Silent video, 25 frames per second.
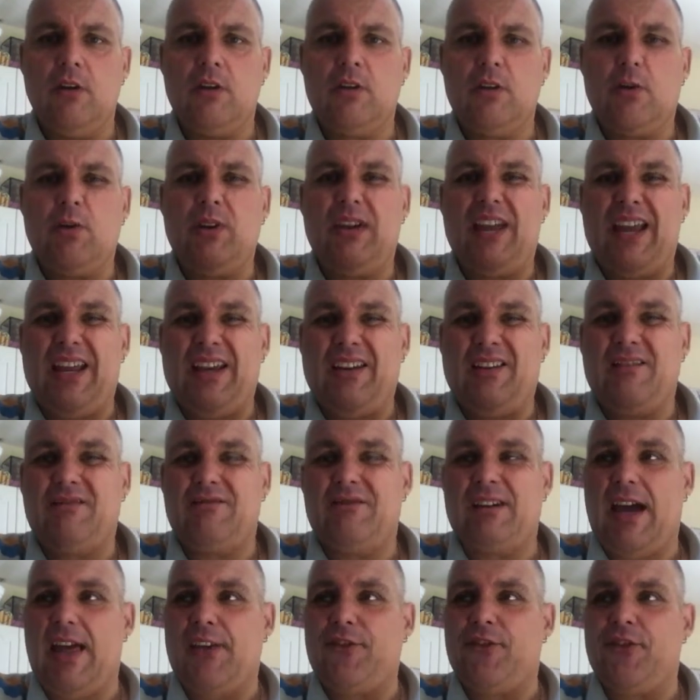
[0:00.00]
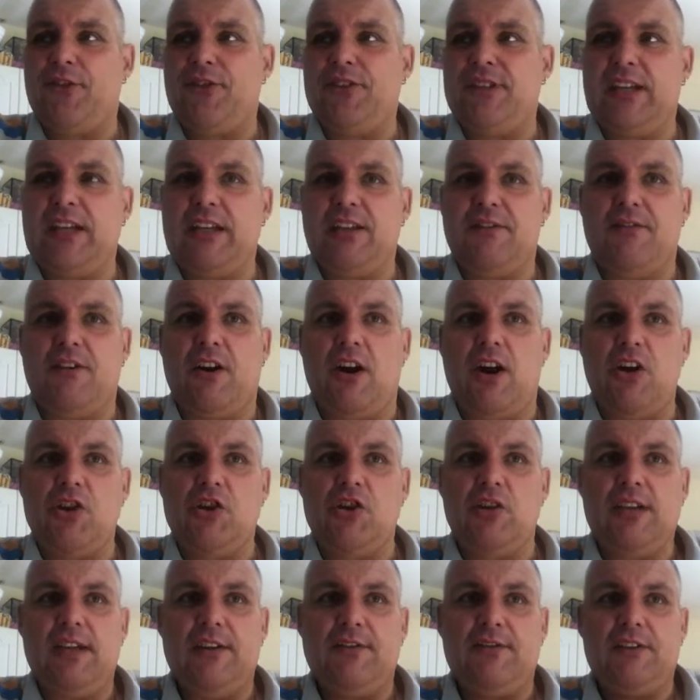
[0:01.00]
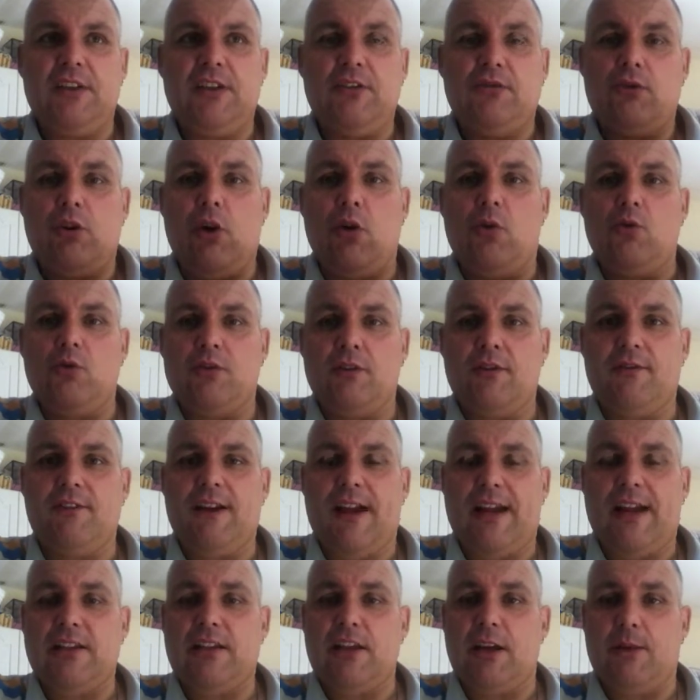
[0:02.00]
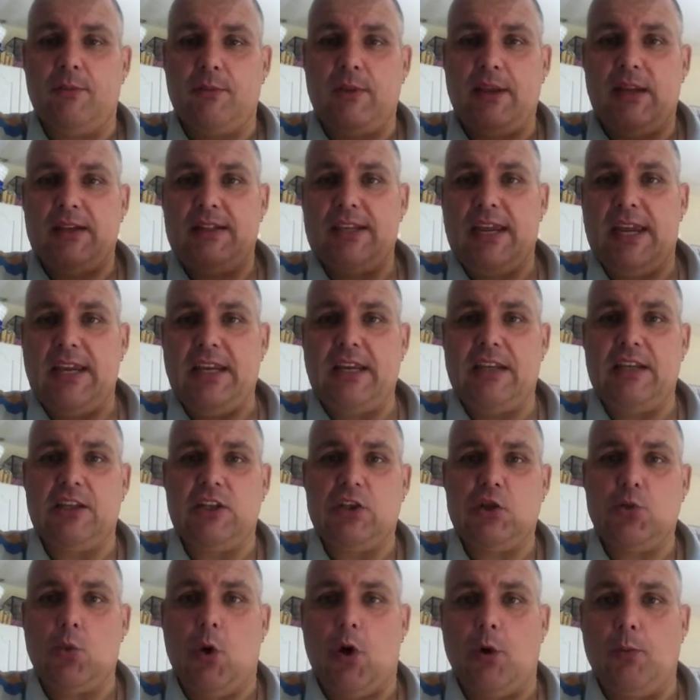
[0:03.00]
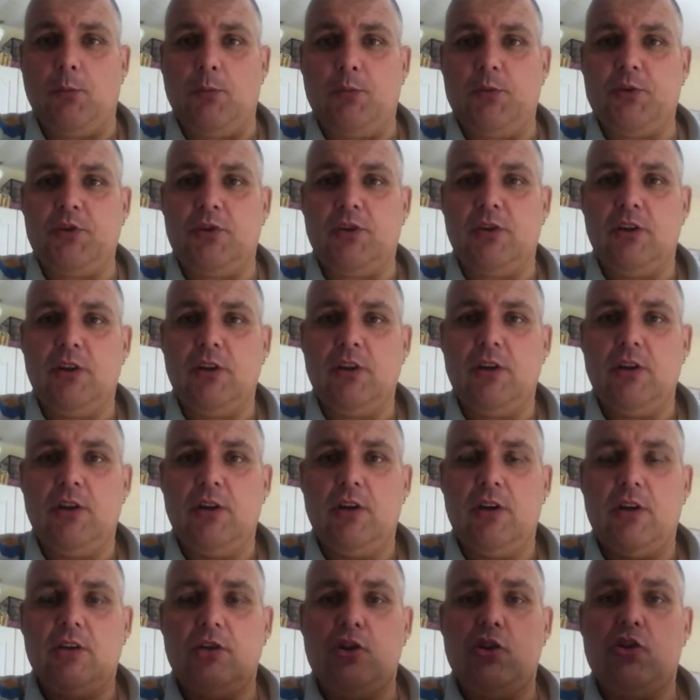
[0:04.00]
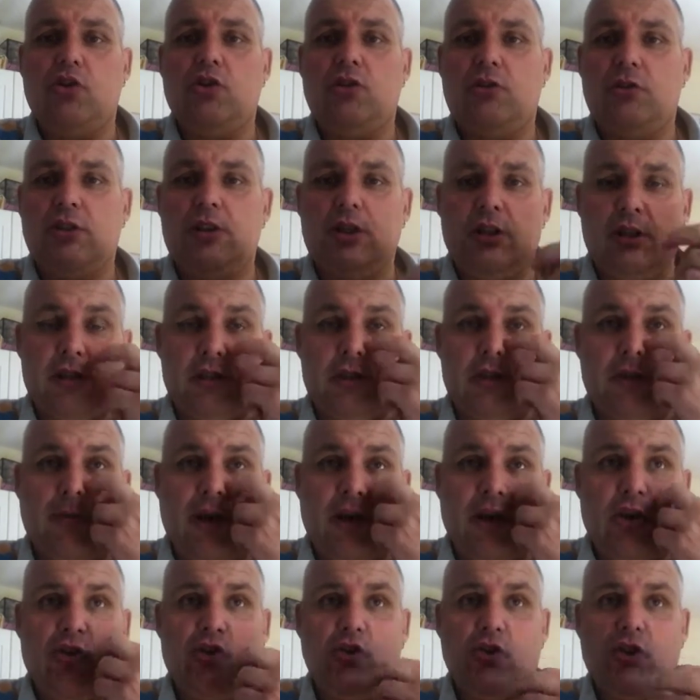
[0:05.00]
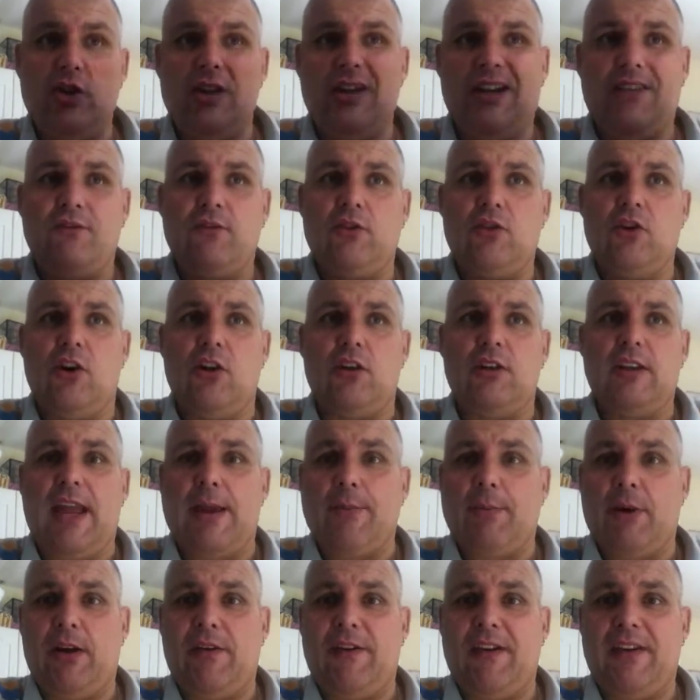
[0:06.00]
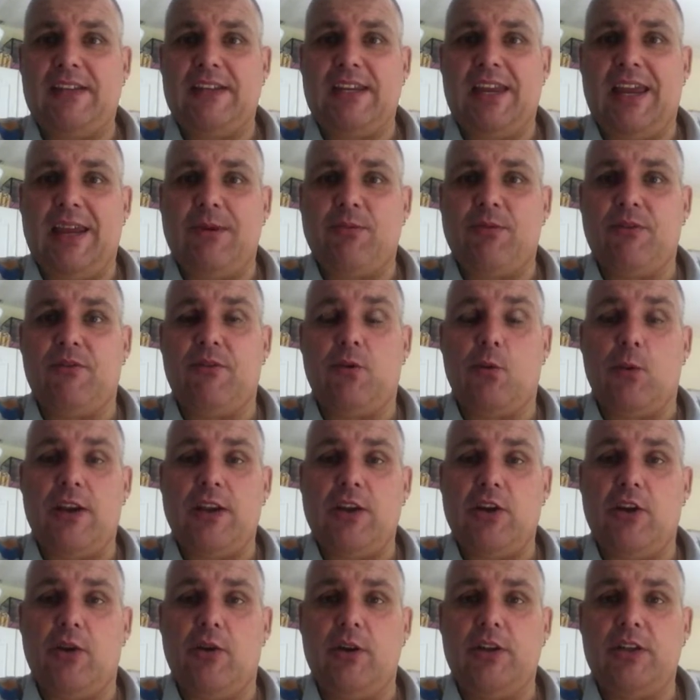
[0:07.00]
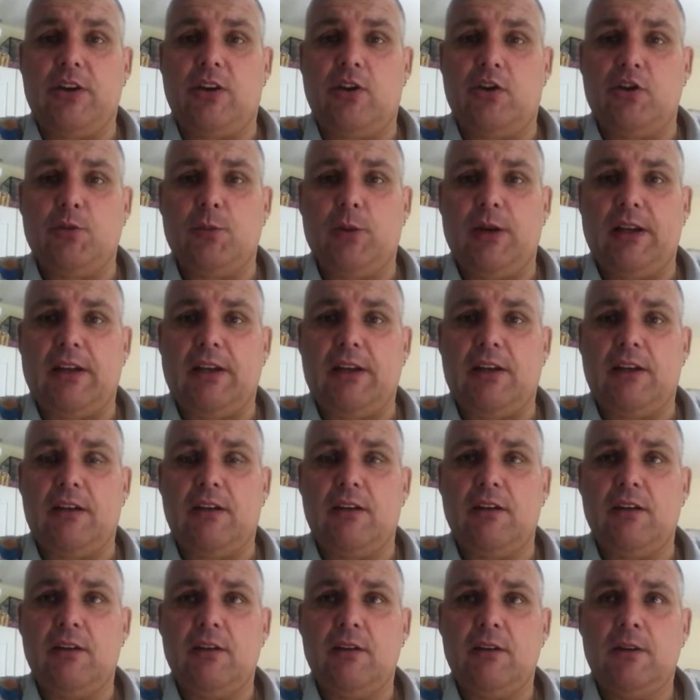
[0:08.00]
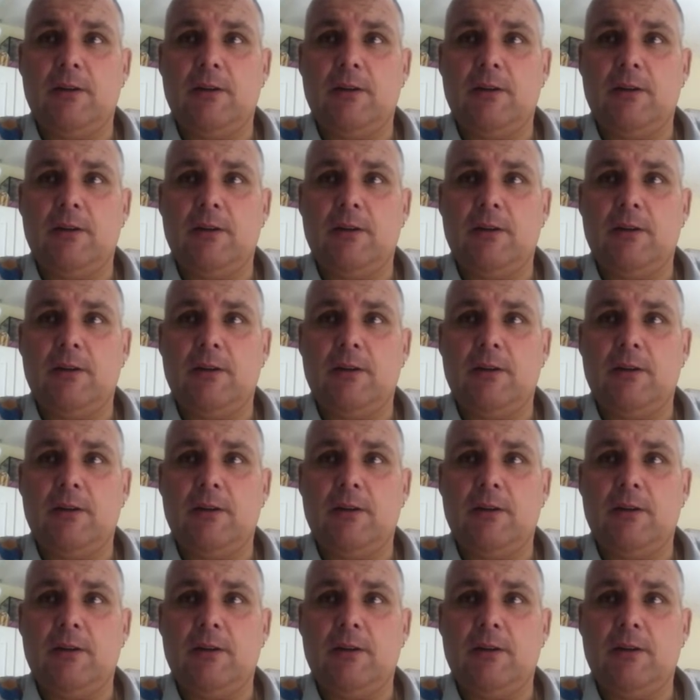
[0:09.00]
So again, rather undignified, you're lifting rolls of fat up, and they're taking swabs to make sure you haven't got MRSA before when you go into hospital.